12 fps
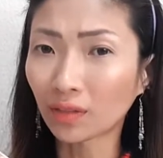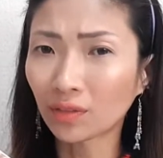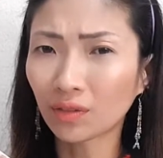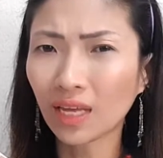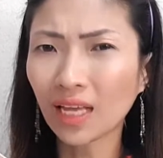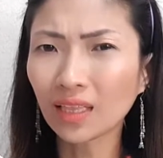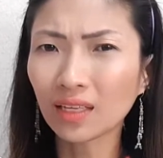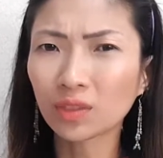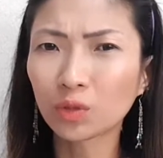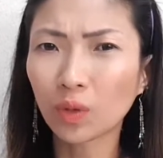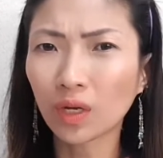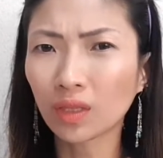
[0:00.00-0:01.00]
So that
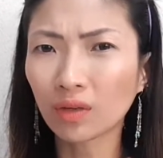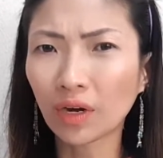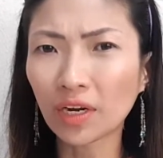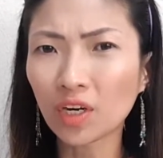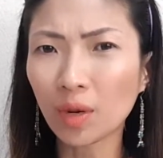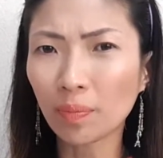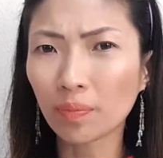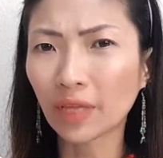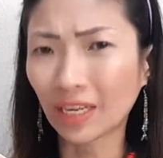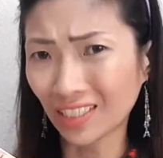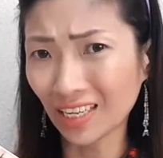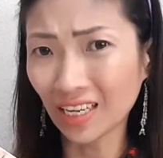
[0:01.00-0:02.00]
is what raindrop
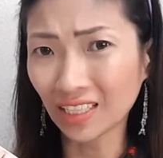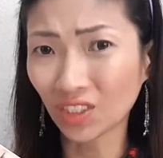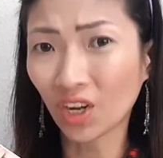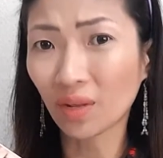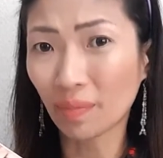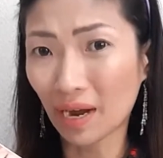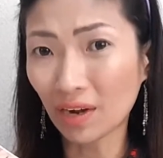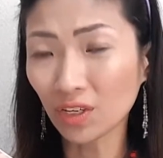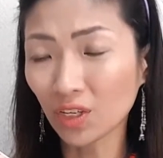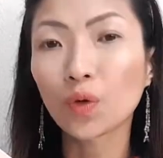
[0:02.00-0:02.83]
technique is all about.